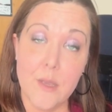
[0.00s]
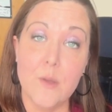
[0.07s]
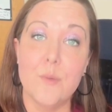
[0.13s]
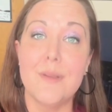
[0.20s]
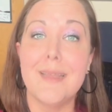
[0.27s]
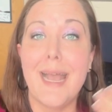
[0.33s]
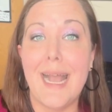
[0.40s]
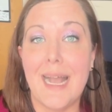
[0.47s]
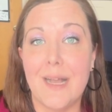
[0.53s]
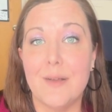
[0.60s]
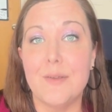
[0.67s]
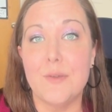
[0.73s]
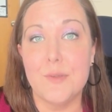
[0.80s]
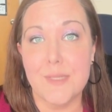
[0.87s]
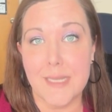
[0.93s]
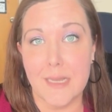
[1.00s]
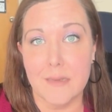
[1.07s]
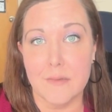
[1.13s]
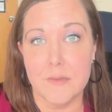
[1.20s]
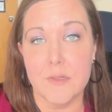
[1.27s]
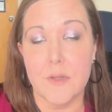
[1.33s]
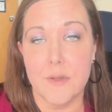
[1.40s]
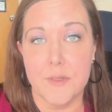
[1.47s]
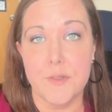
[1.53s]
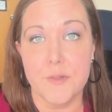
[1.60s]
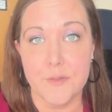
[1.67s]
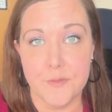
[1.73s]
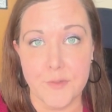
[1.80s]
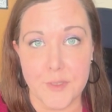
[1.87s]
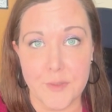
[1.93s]
with how you sound on
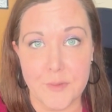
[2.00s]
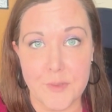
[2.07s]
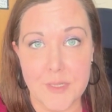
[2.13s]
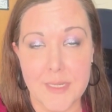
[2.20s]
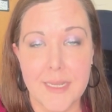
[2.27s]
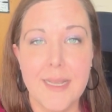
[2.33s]
your flute.